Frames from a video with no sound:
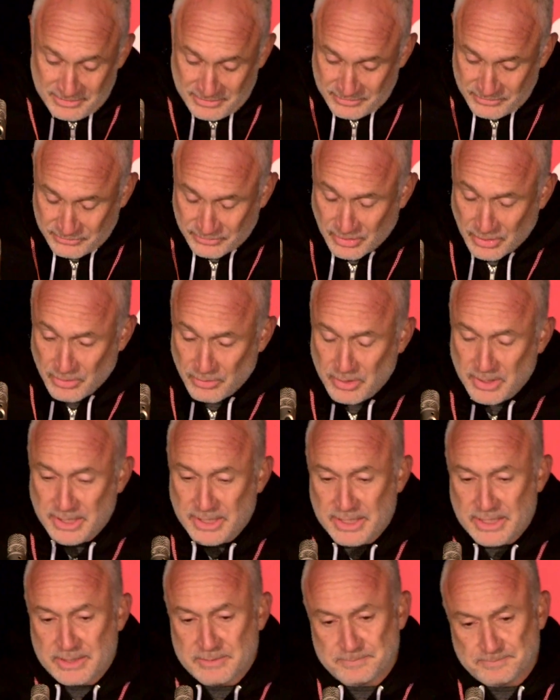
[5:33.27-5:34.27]

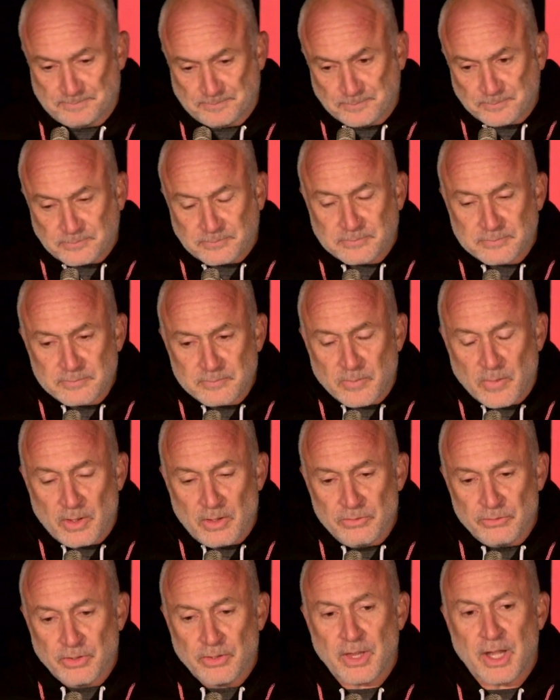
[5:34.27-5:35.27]

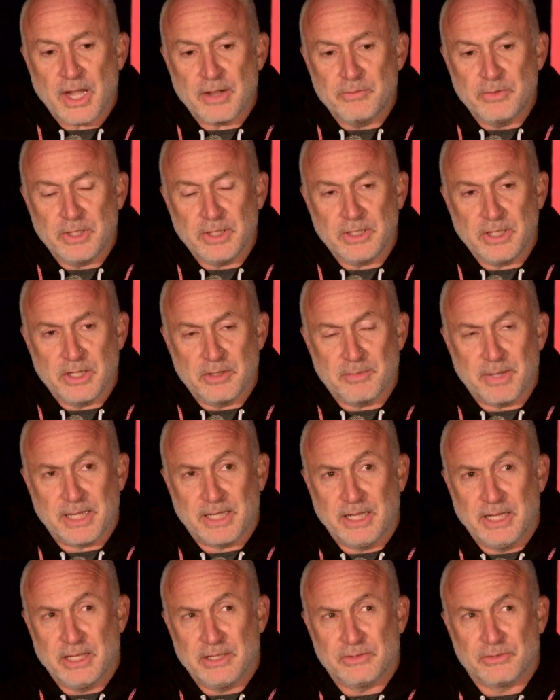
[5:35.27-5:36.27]
so then I really my
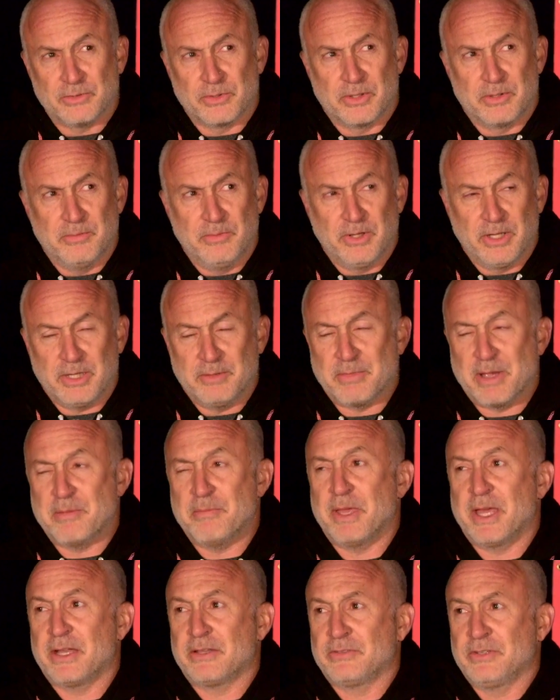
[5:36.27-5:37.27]
kids were really my
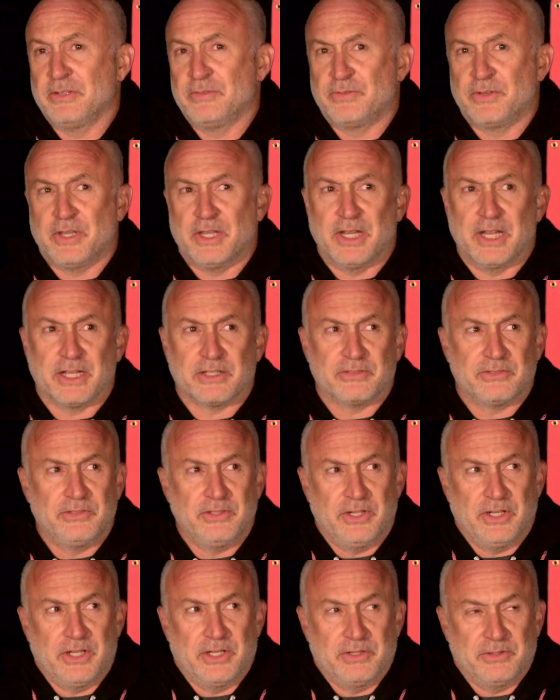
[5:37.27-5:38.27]
medicine for the next
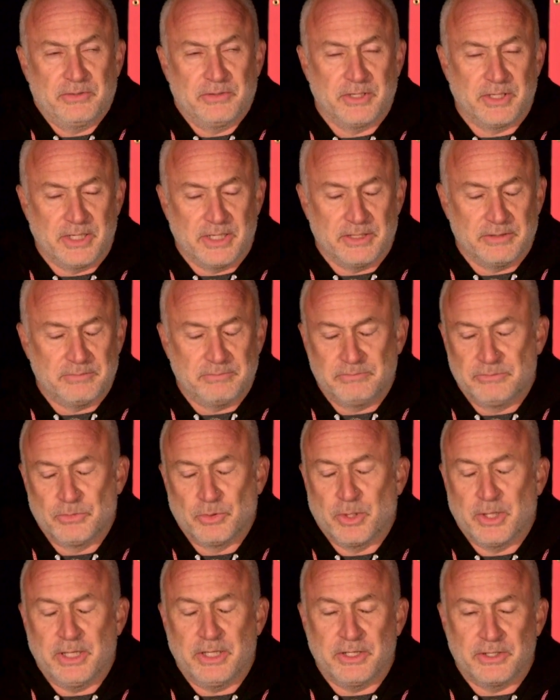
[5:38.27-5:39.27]

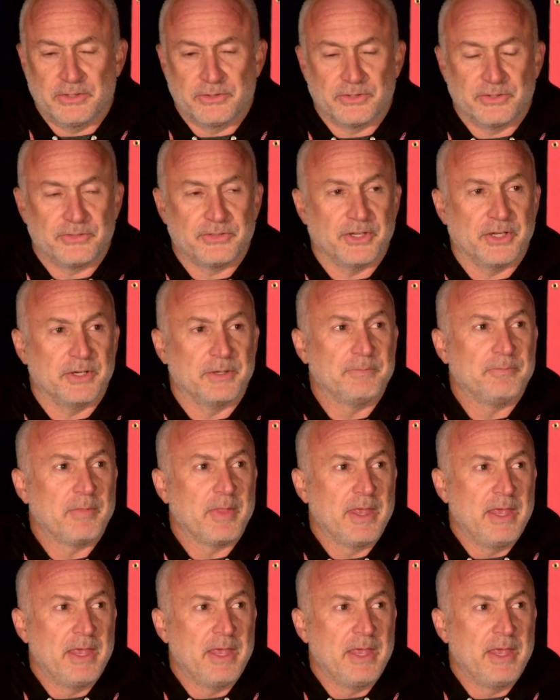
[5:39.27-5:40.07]
20 years or so.